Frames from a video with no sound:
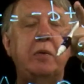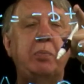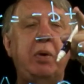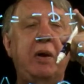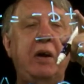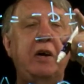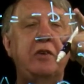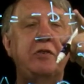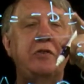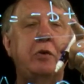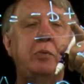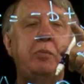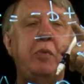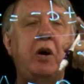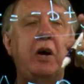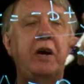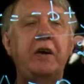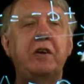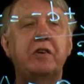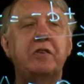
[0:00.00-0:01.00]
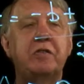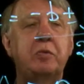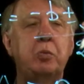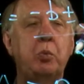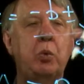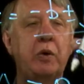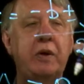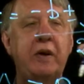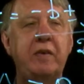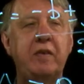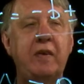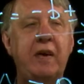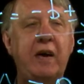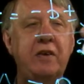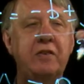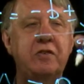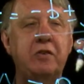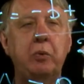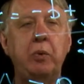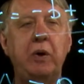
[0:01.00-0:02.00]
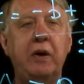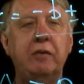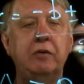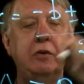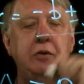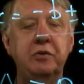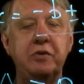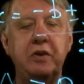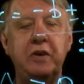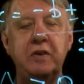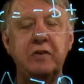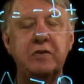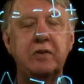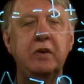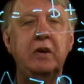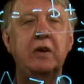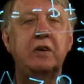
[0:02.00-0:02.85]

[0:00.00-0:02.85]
plus or minus whatever that square root is.